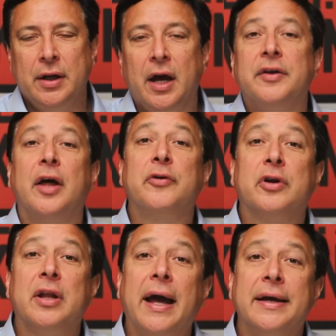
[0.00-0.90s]
Another
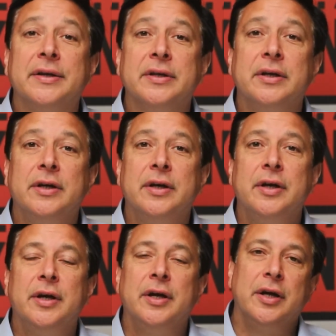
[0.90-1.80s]
client
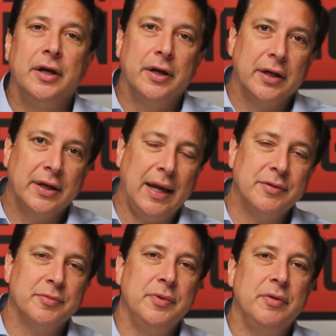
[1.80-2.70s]
came
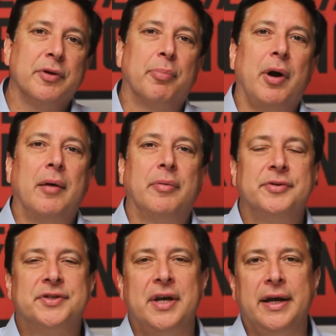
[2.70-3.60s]
to me with a problem
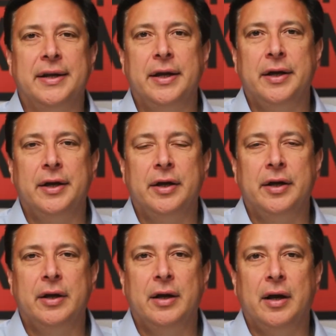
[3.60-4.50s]
and said,
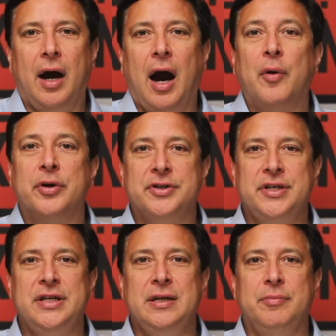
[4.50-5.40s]
our
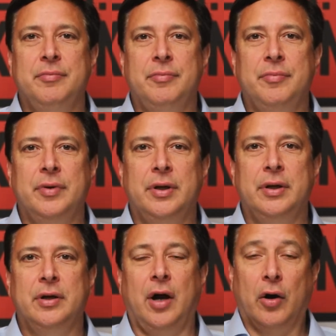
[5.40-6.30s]
team,
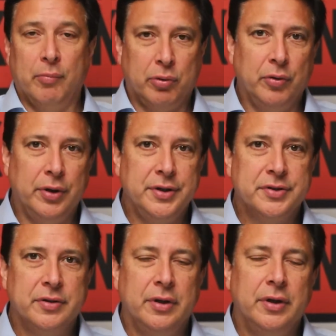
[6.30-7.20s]
our
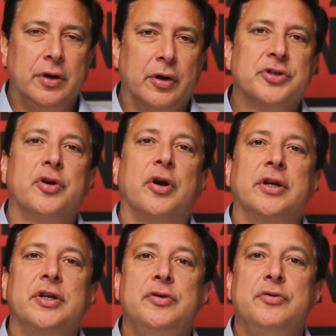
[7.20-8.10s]
employees, are starting
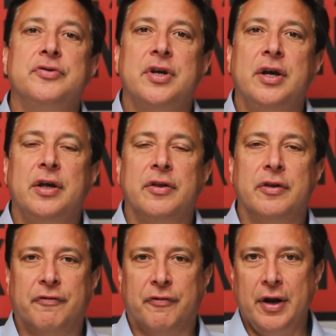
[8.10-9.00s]
to use the
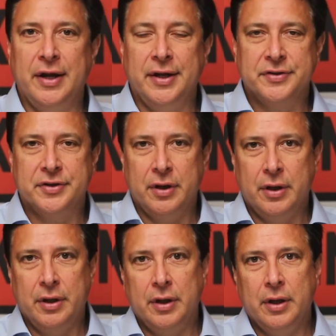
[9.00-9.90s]
phrase,
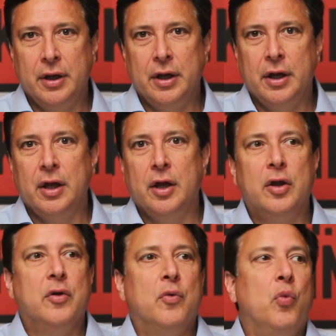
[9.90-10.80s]

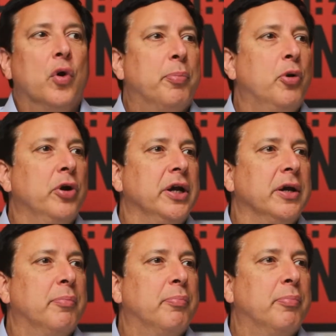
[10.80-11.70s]
we're putting
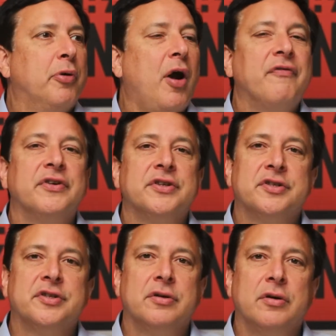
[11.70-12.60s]

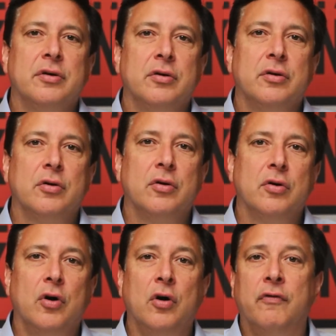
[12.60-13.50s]
profits
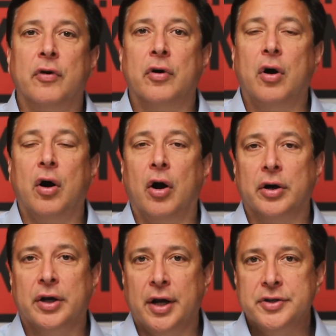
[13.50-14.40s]
over our
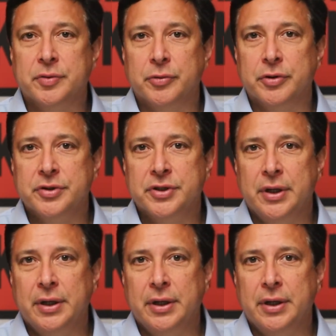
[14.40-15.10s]
customers